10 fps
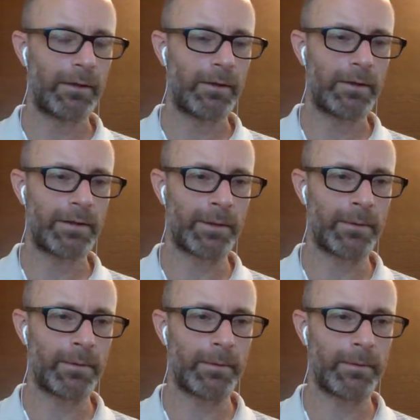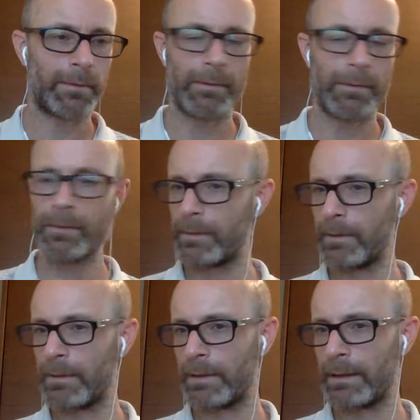so
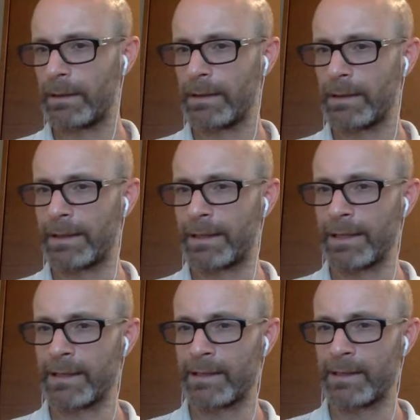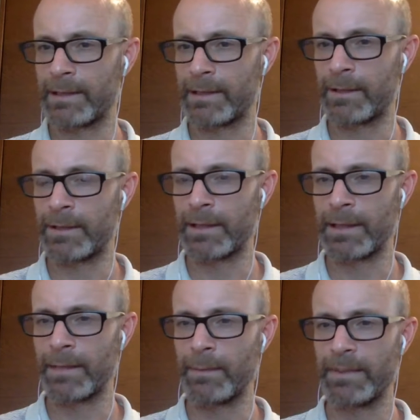I guess this is a good
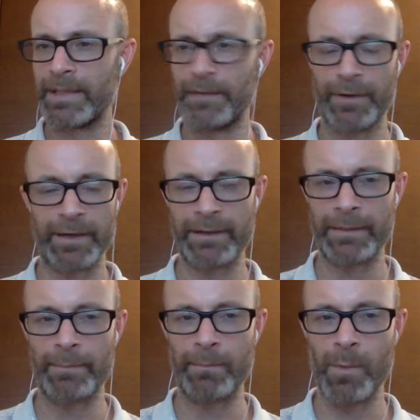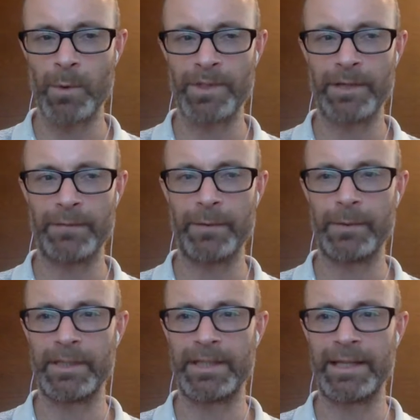time. Stefan, is there more stuff you
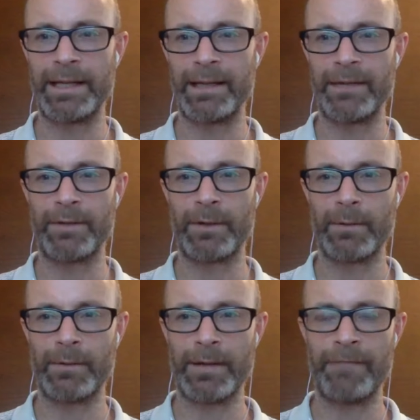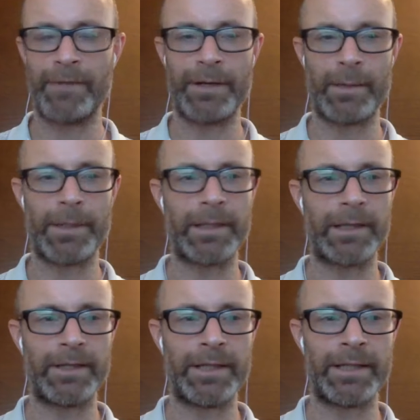want to say? I have a very quick
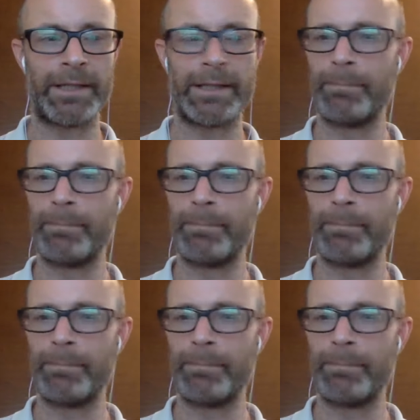agenda.